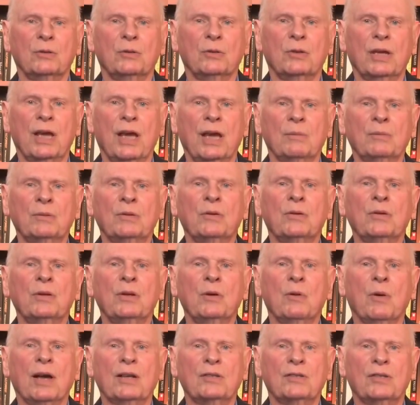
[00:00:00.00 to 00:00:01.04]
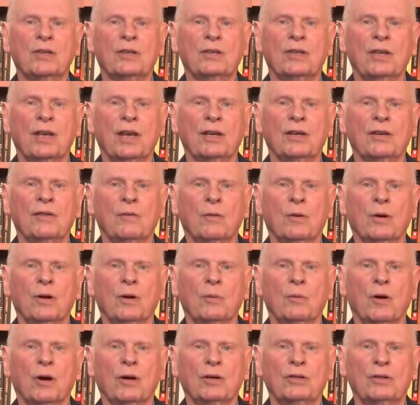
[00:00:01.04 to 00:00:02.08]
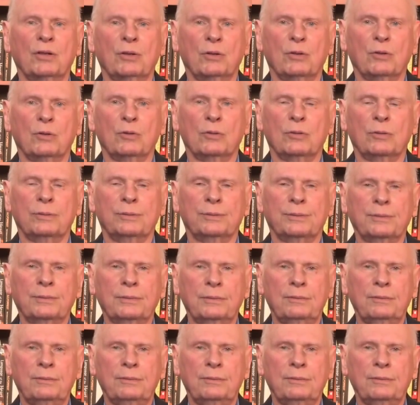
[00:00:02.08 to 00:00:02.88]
who came to the U.S. at the end of World War II,